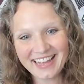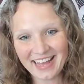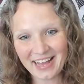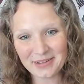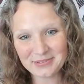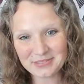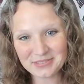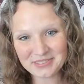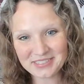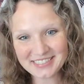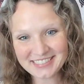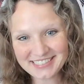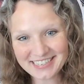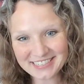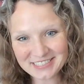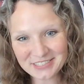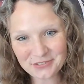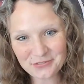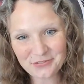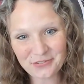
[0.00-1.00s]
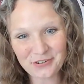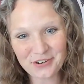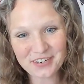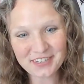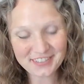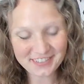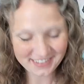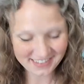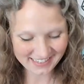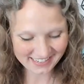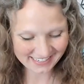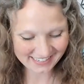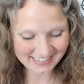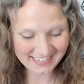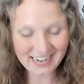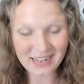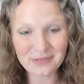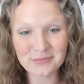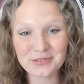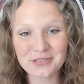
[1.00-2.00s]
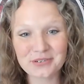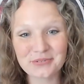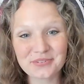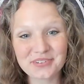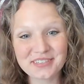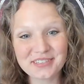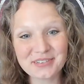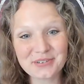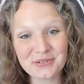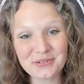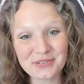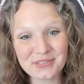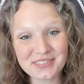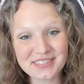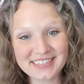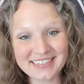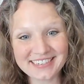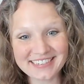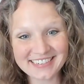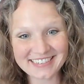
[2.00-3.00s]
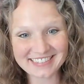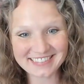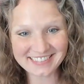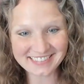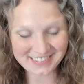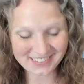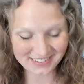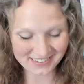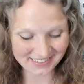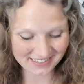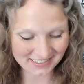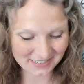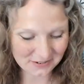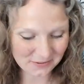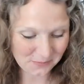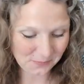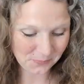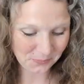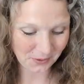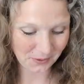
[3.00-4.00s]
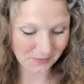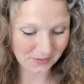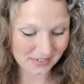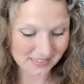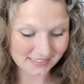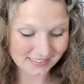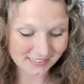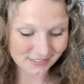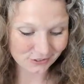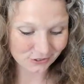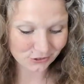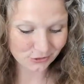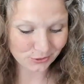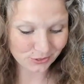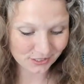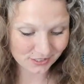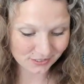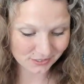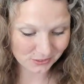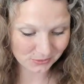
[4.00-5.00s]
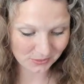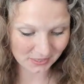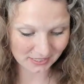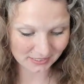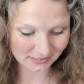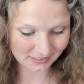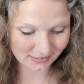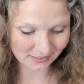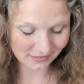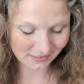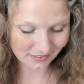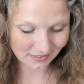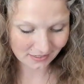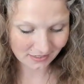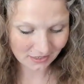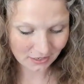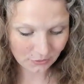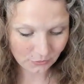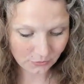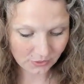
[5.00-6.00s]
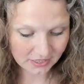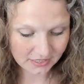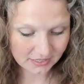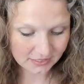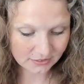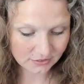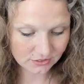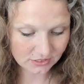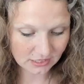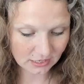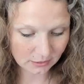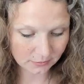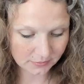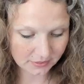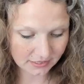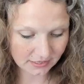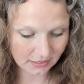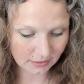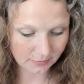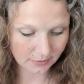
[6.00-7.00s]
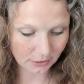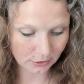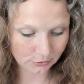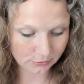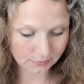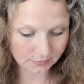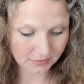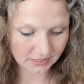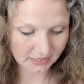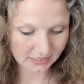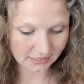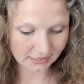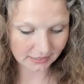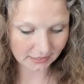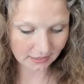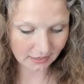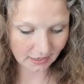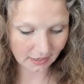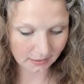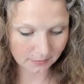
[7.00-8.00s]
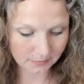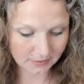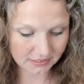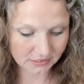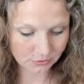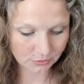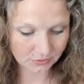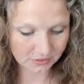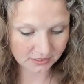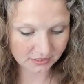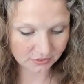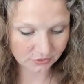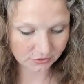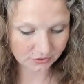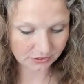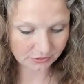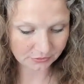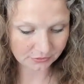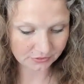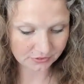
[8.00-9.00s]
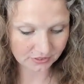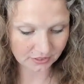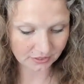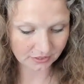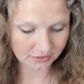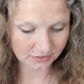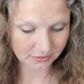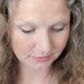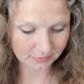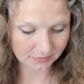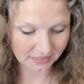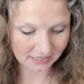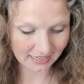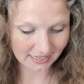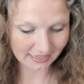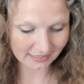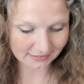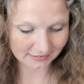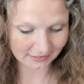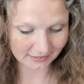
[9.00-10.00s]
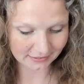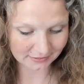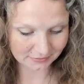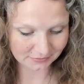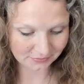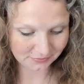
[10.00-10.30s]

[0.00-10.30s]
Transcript: I'm doing a session for a client. I'm going to read the goals here and get started. All right, these are short and sweet. What can you tell me about me and my 22 year old daughter, Makayla?